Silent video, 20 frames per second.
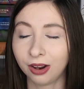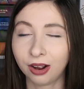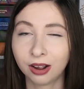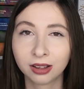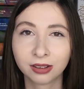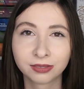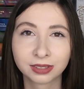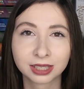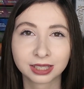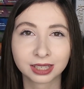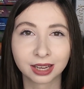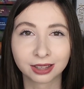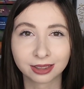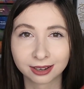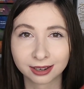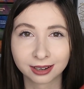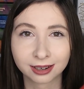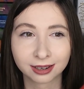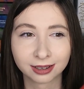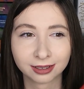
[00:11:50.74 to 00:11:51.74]
all this
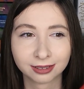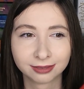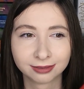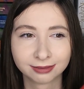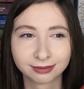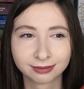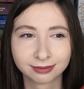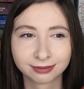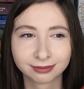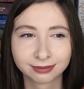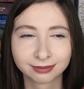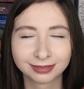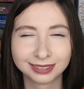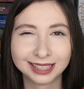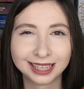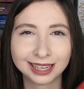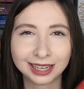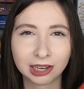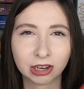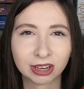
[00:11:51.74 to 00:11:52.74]
other
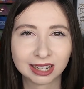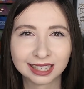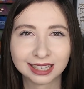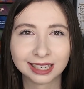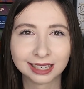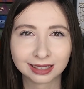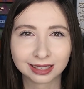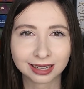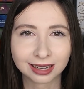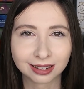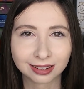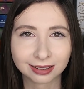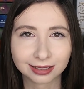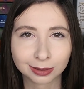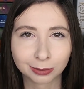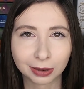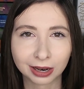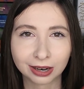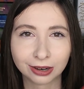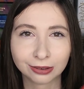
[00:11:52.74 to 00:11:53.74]
nitty-gritty
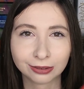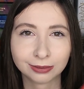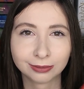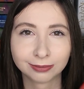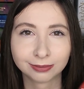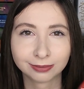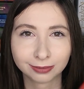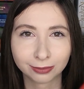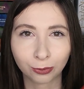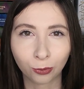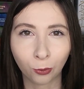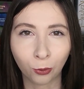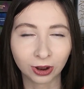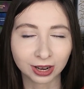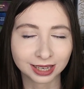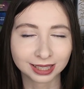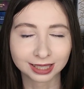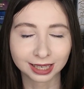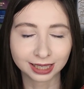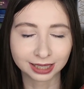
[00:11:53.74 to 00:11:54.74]
details about
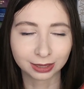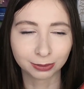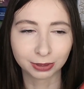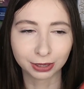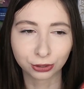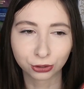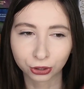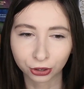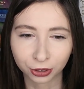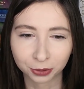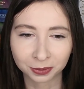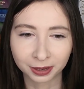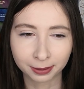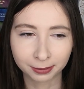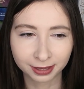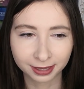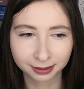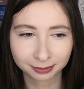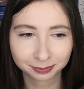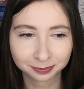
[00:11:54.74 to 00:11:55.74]
what it's like to be a sugar
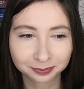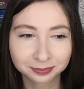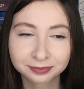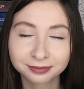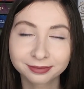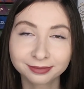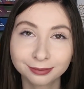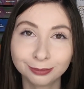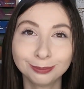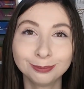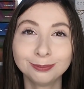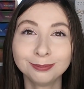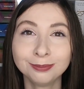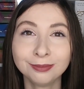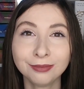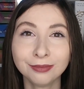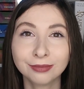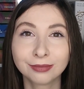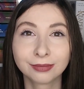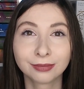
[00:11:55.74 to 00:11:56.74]
baby.
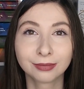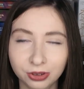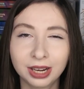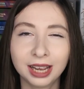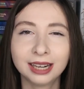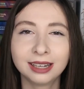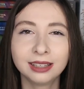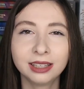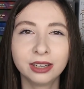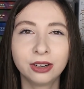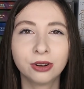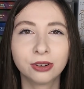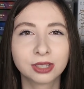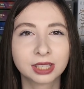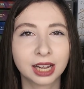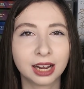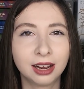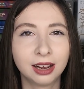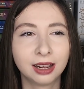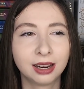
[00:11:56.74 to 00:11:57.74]
So Natalie
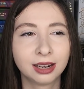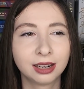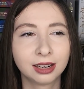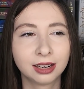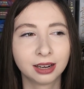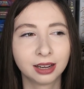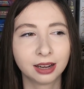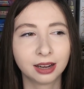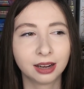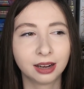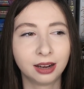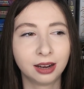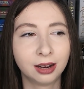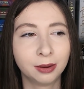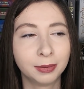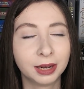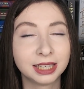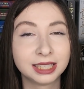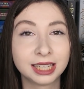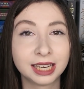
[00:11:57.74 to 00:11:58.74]
goes on
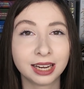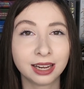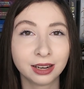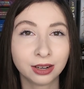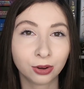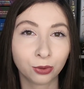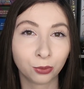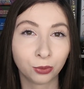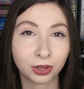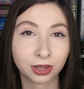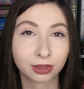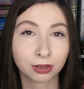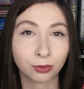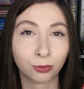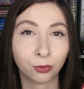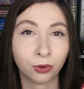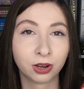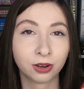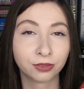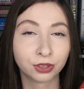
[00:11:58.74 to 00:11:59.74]
a date with
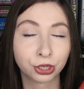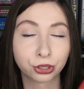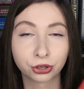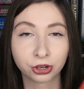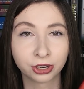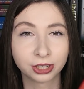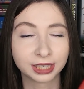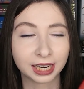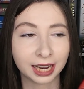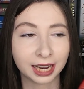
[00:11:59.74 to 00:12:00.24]
one of the sugar